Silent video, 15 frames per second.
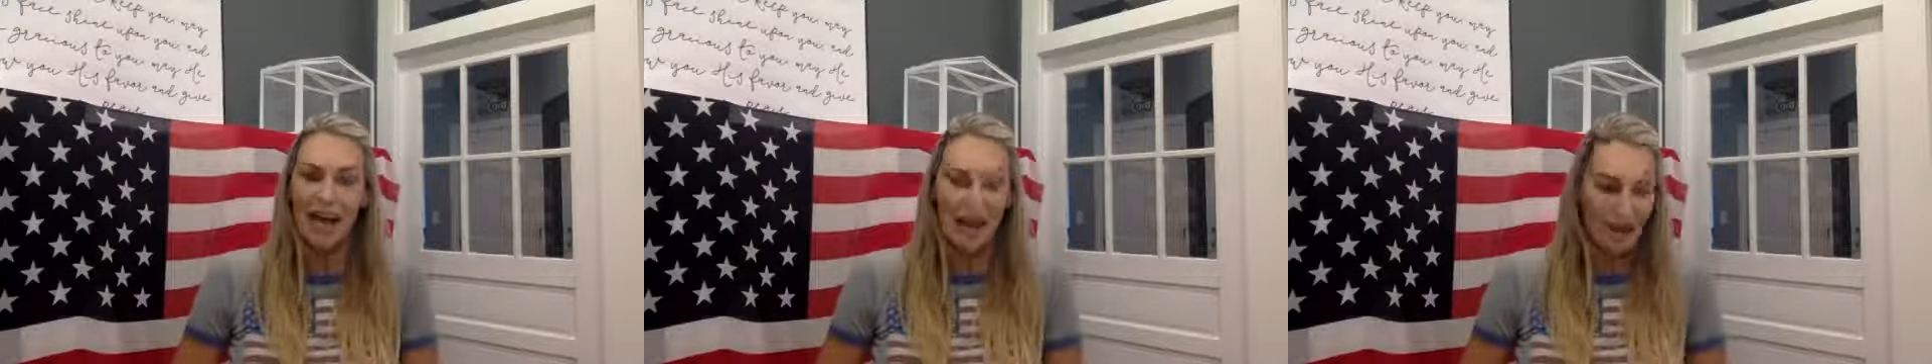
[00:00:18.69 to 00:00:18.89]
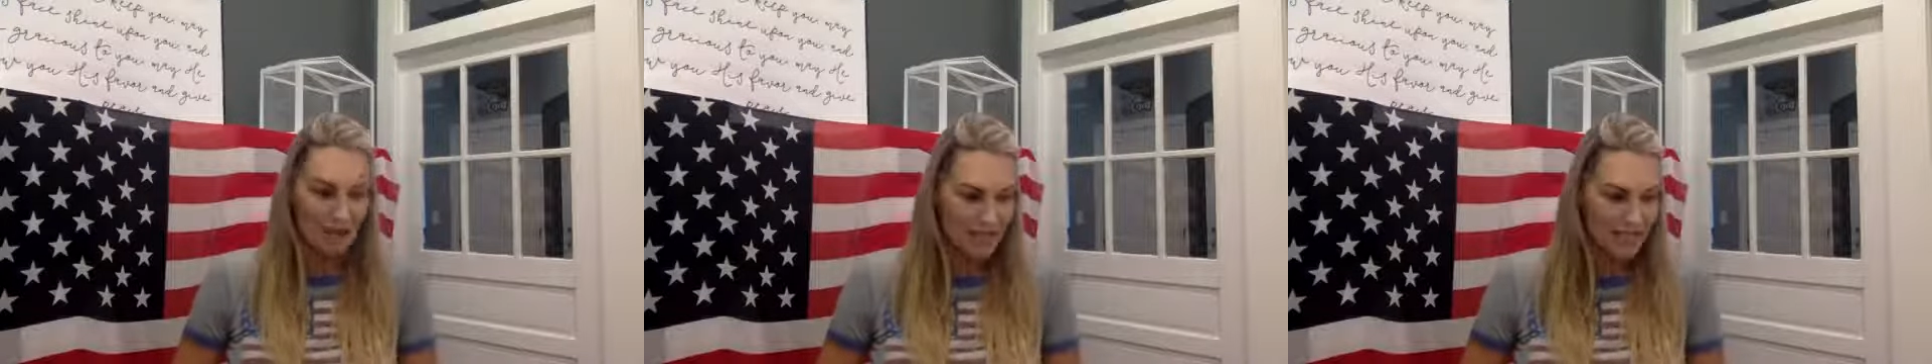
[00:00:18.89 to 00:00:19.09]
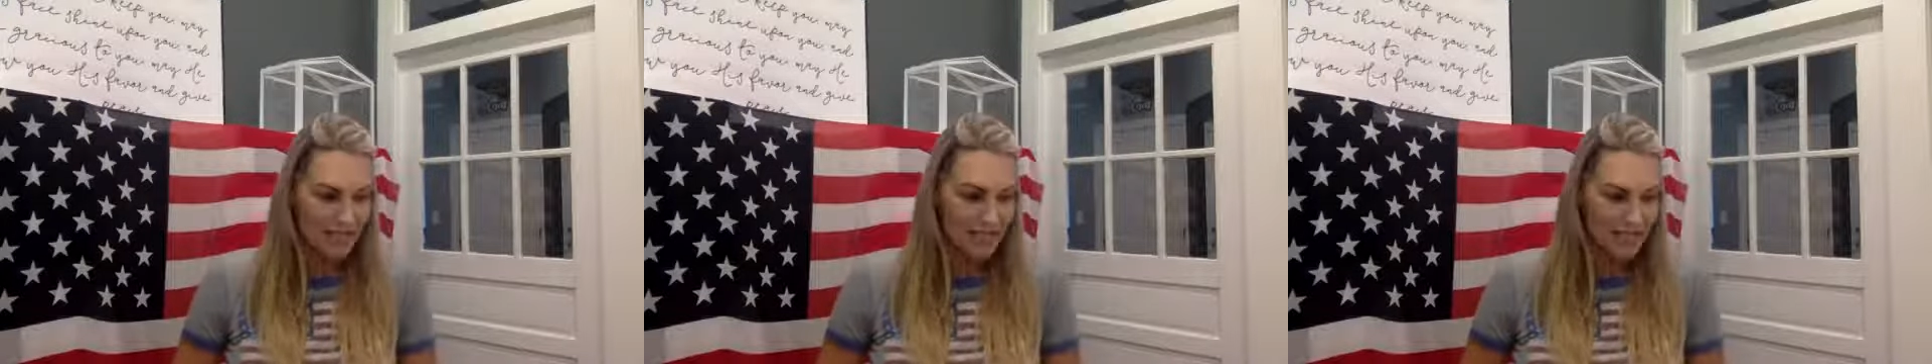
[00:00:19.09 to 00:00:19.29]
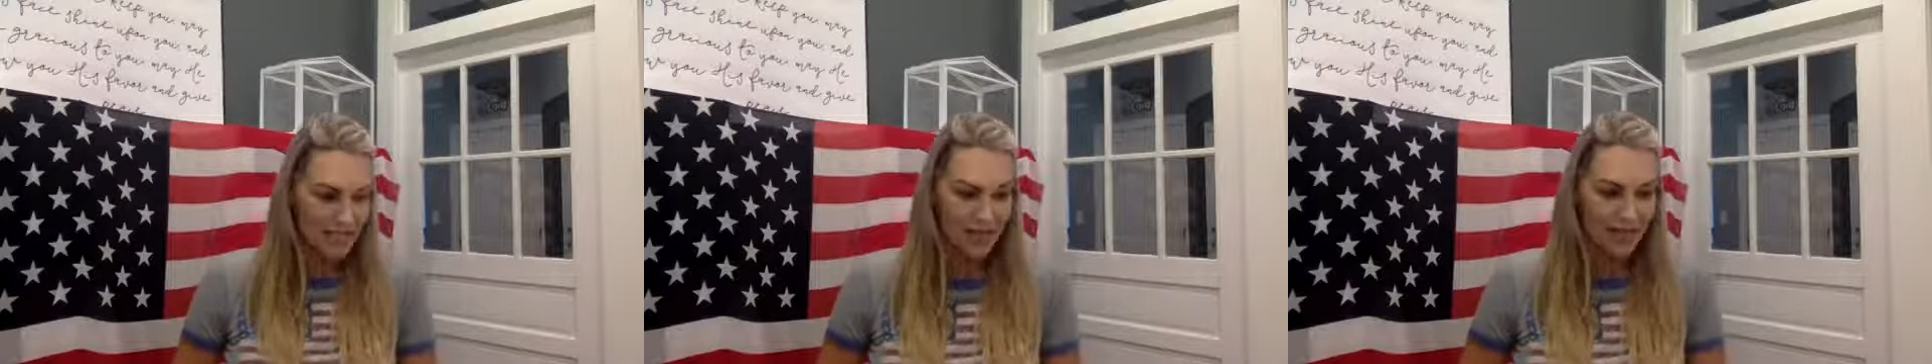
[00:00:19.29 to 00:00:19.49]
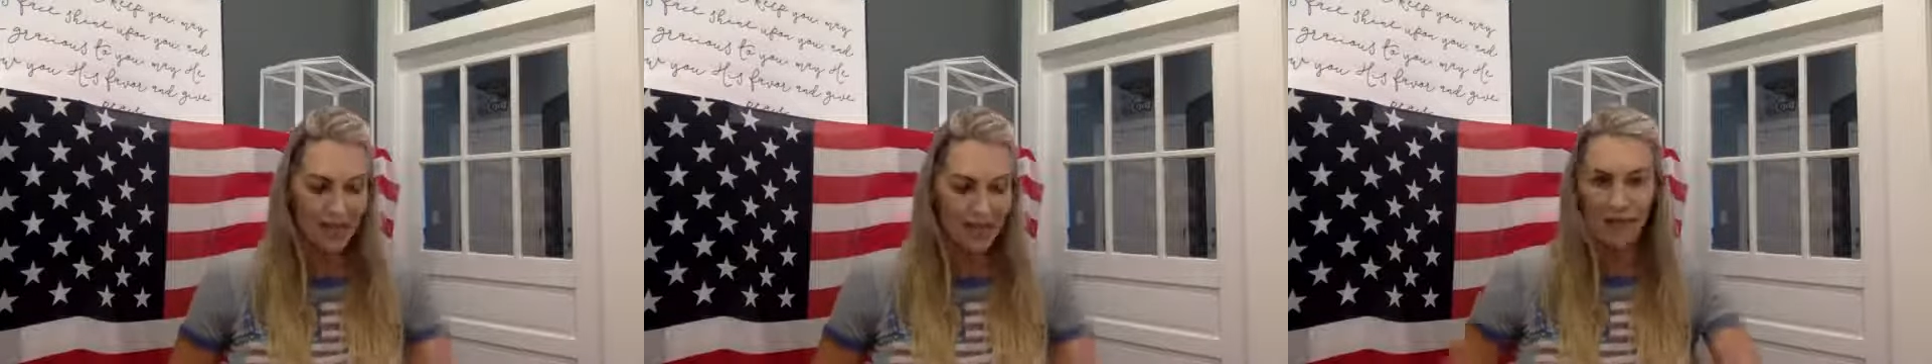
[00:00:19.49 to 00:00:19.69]
I was sitting
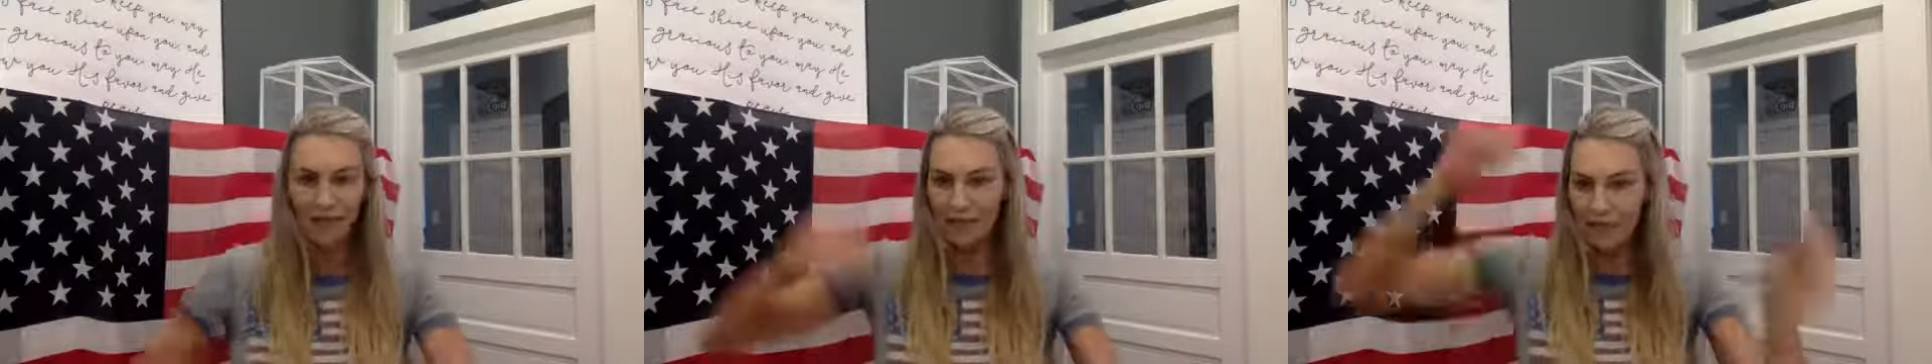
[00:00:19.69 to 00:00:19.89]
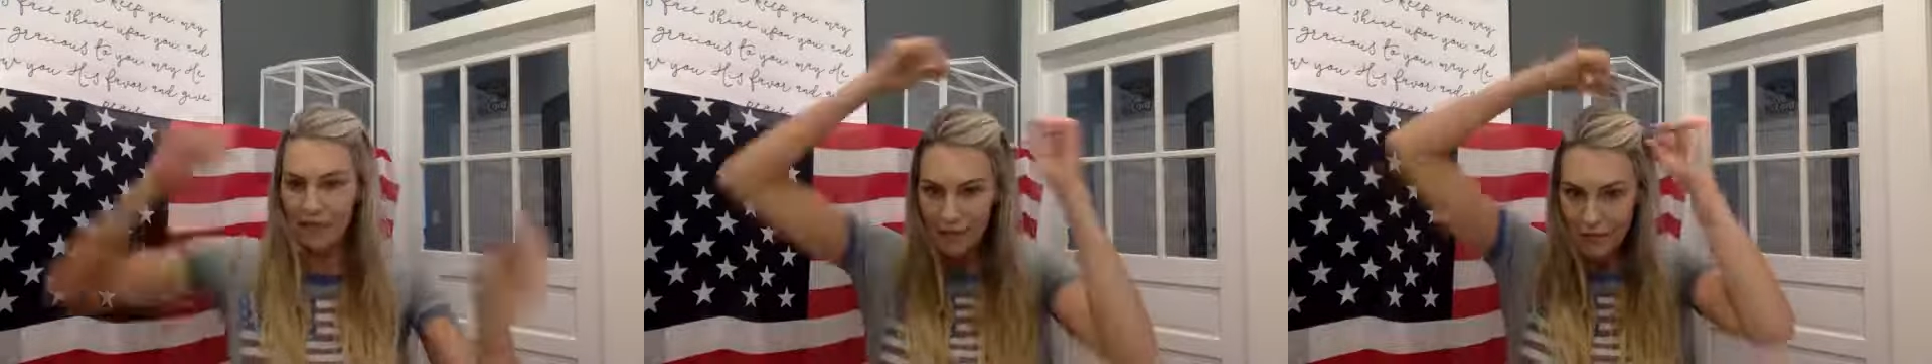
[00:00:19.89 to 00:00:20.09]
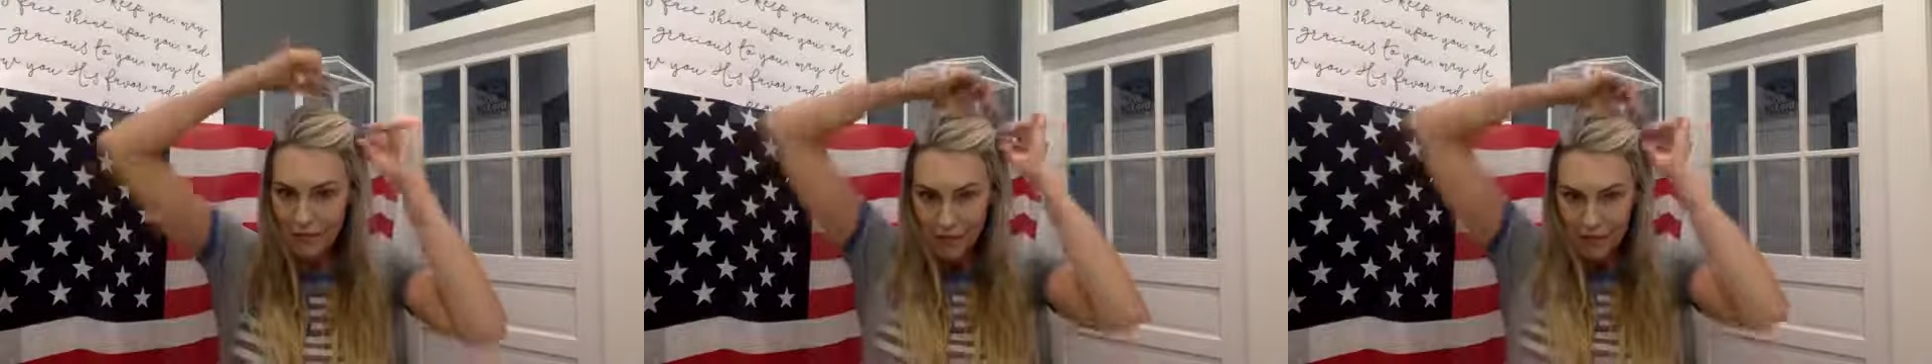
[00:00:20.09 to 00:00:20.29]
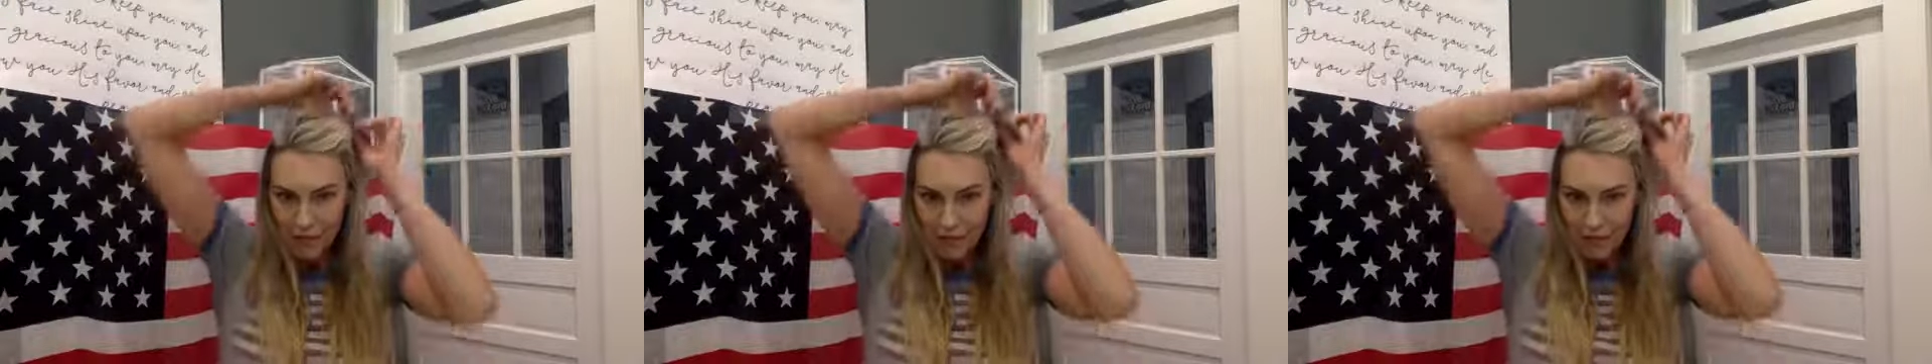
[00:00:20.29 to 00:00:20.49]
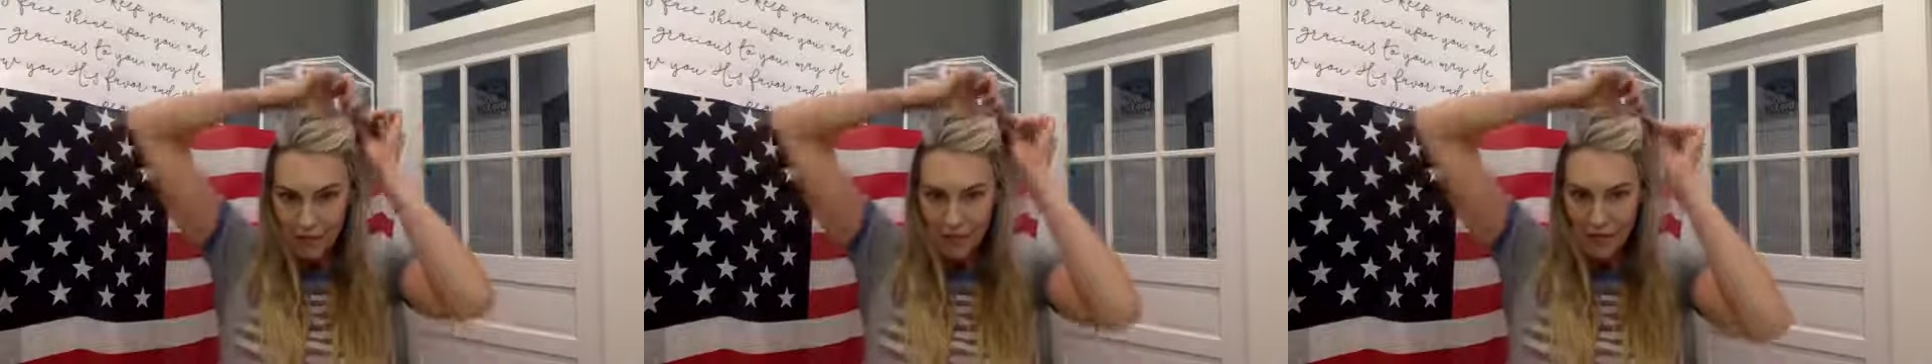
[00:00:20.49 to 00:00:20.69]
here, I don't know if you
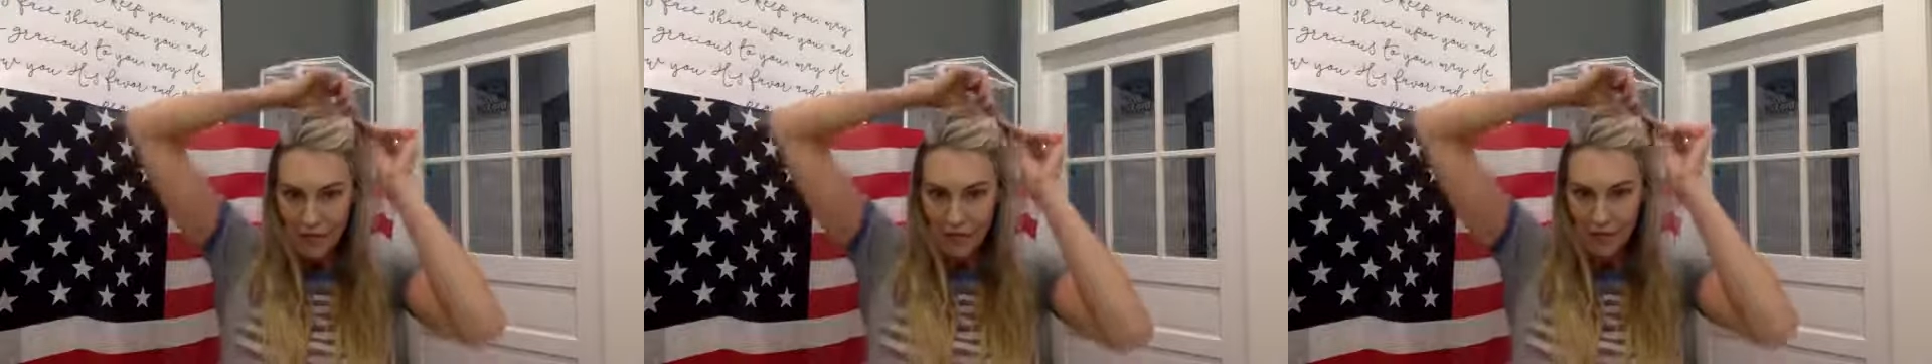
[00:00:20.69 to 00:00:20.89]
saw the part,